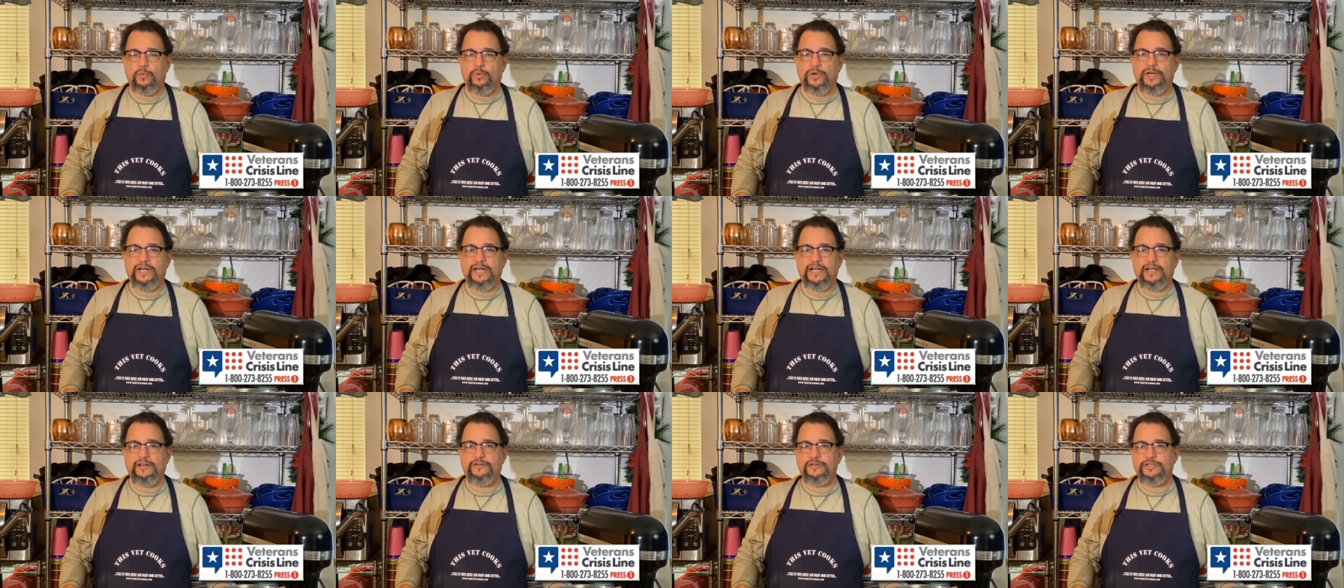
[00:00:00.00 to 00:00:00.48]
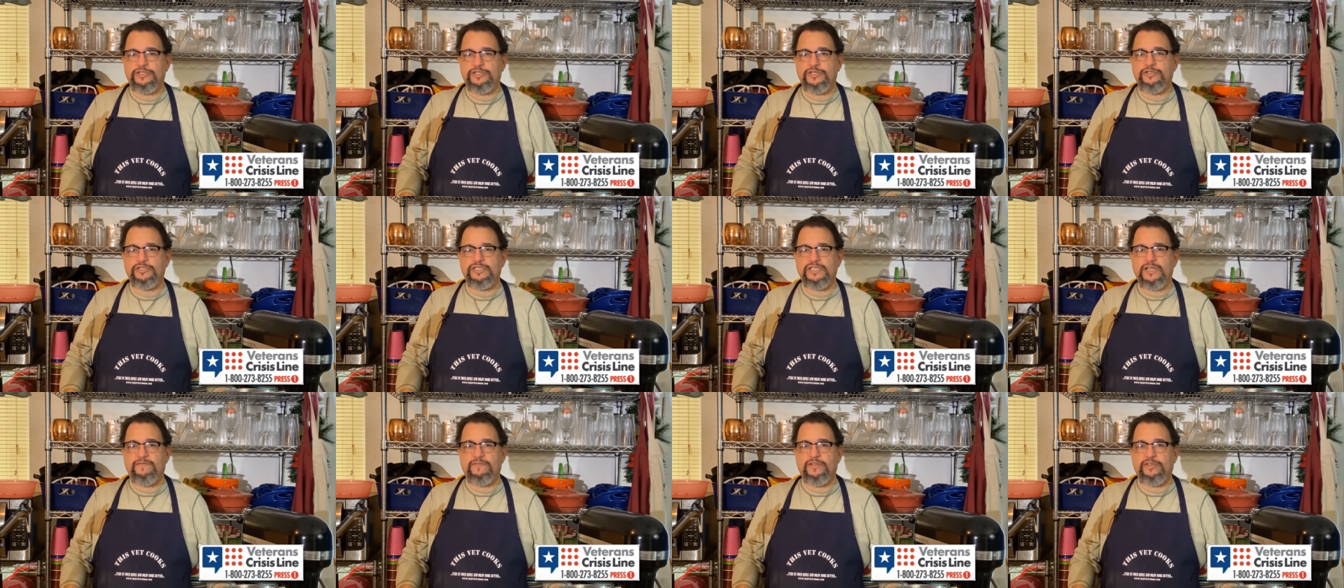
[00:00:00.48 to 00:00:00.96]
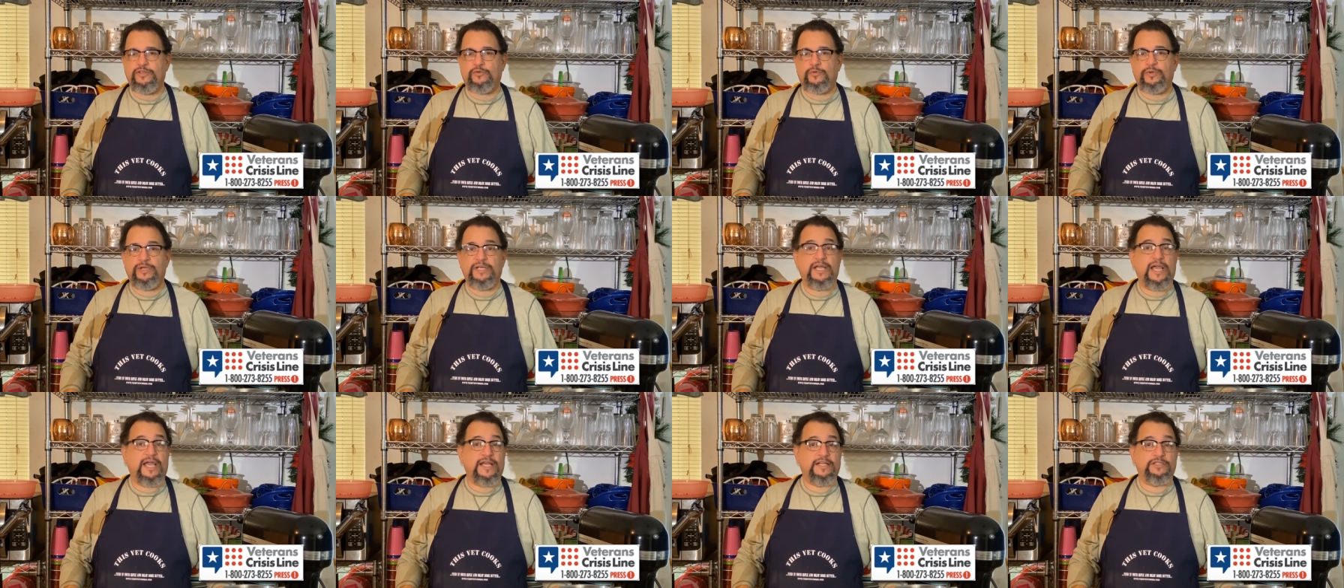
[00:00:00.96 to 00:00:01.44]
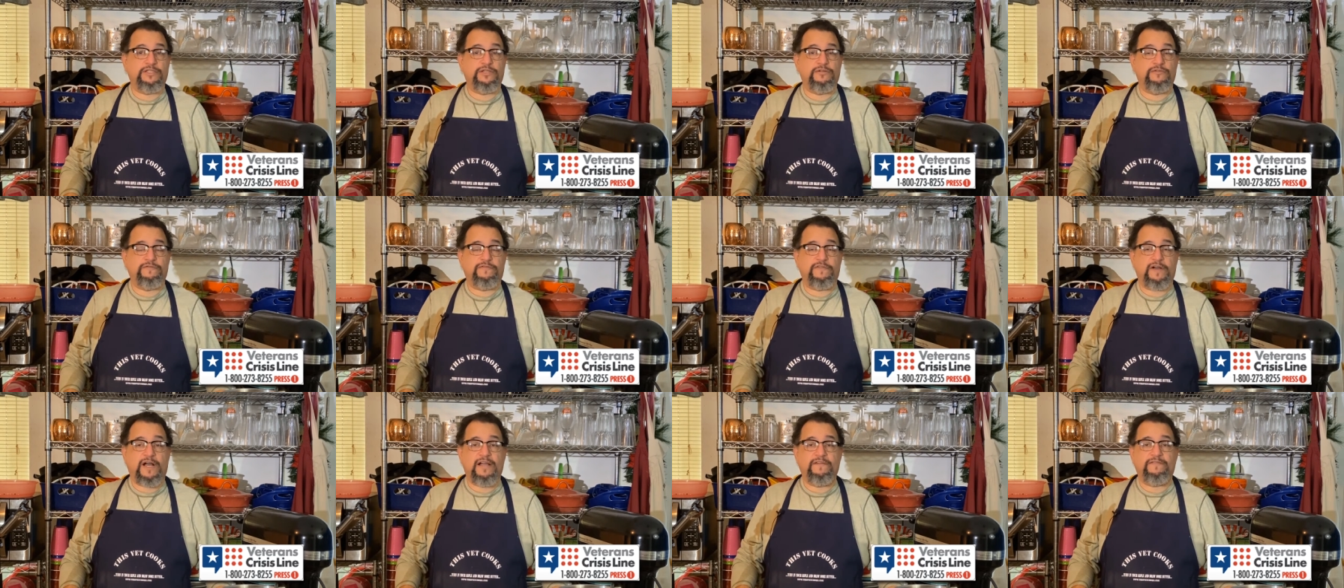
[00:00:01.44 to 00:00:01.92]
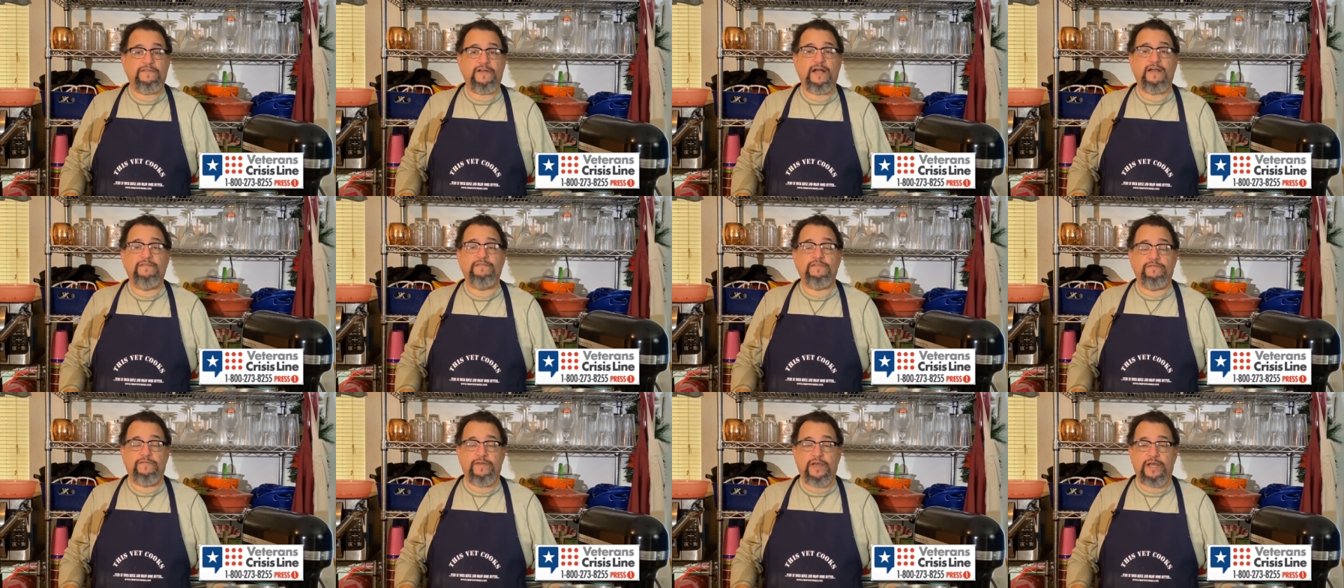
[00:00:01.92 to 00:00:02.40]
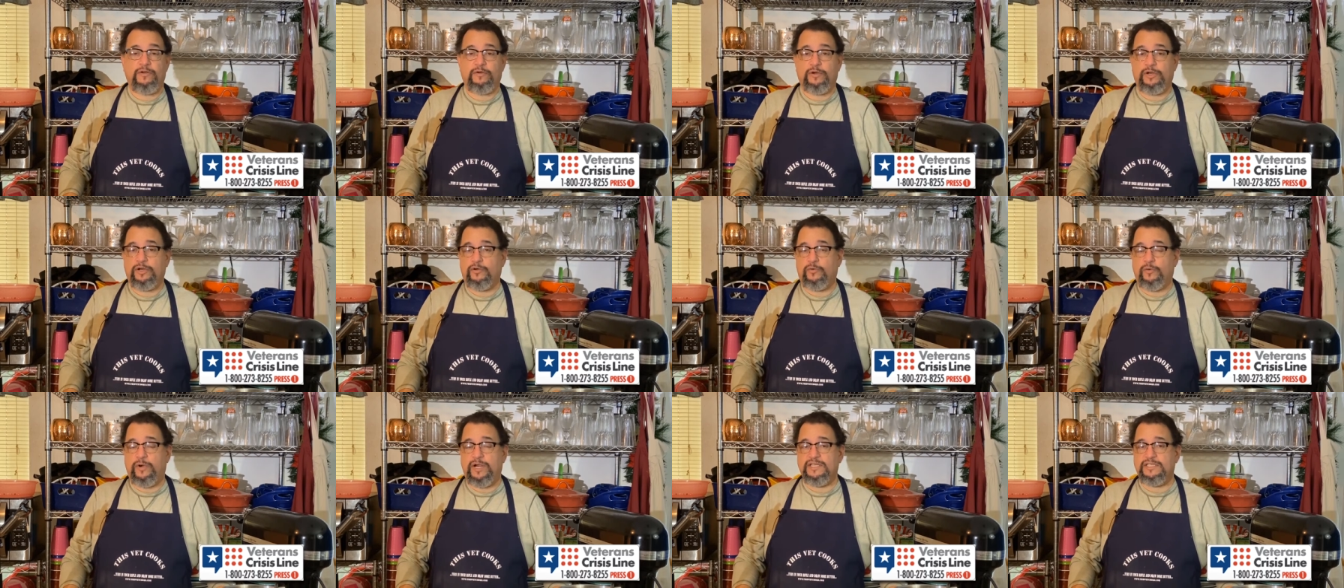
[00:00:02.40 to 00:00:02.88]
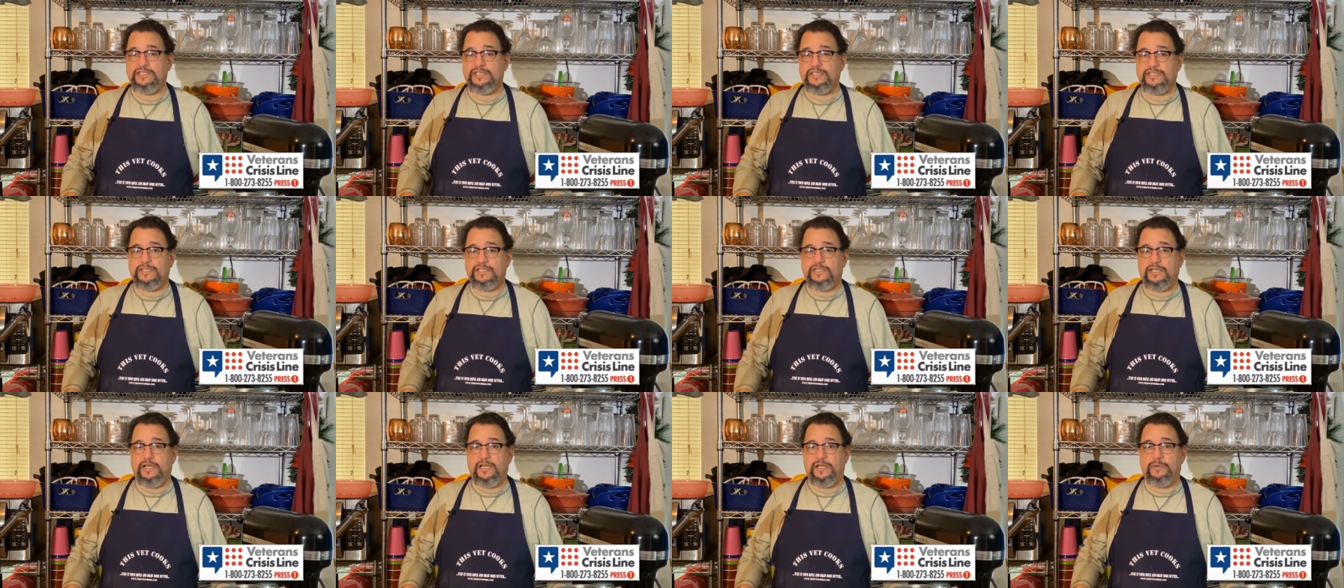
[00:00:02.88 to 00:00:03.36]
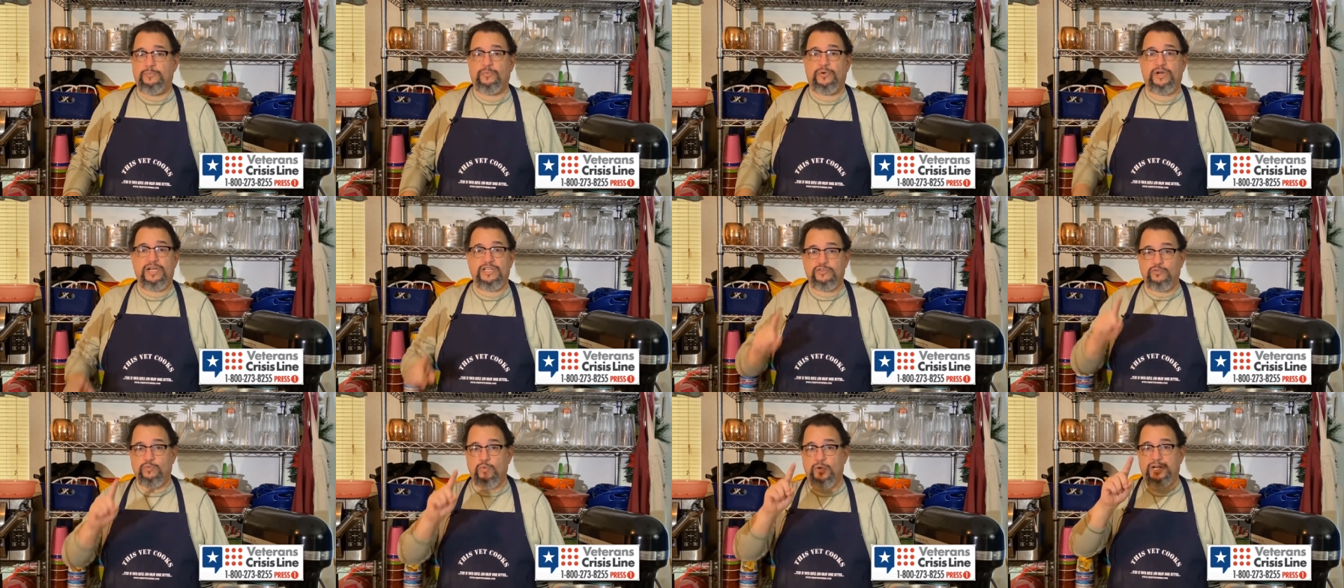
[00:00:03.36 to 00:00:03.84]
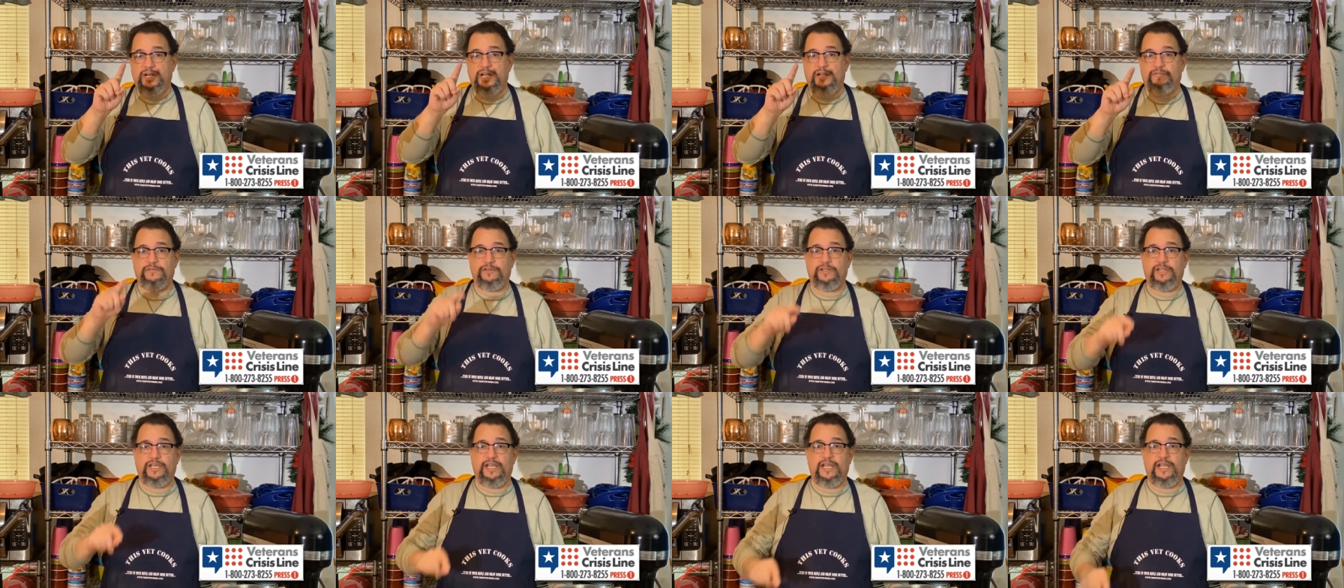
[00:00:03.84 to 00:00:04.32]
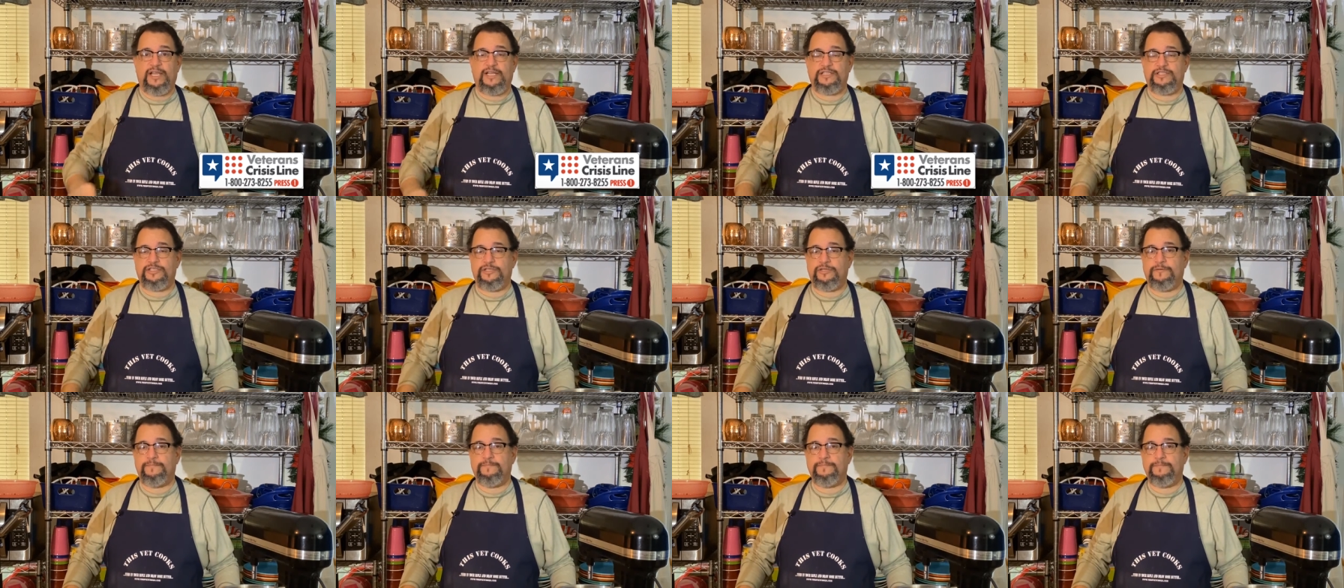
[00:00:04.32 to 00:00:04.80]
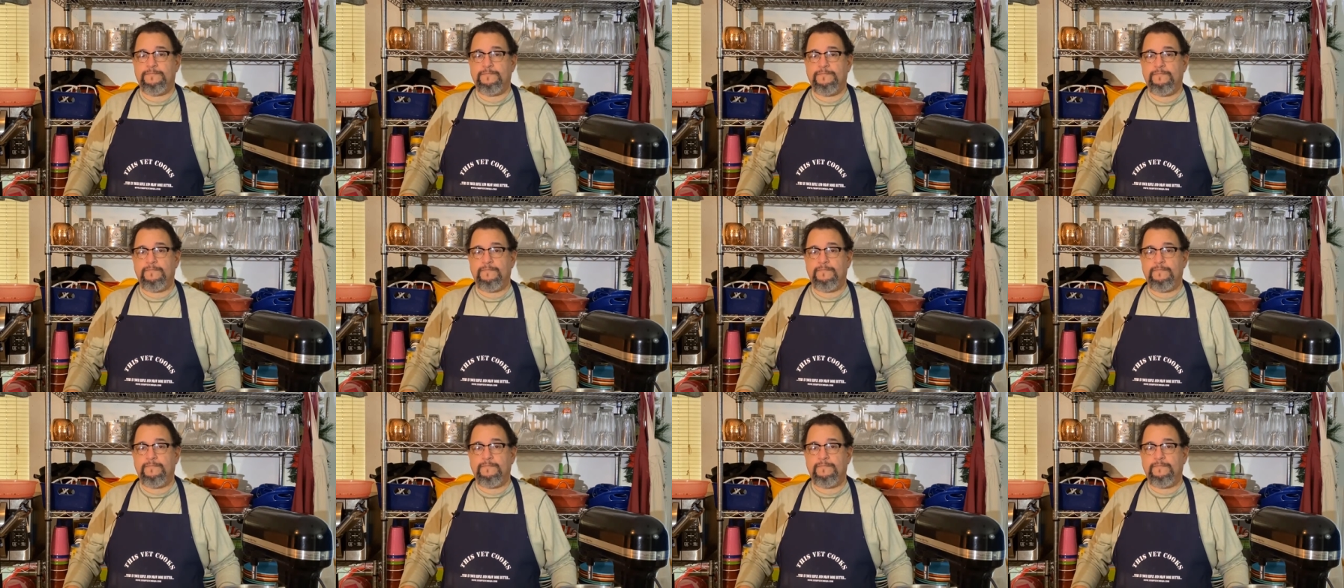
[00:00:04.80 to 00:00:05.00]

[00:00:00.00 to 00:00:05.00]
1-800-273-8255, the Veteran Crisis Line. Press 1 after they answer.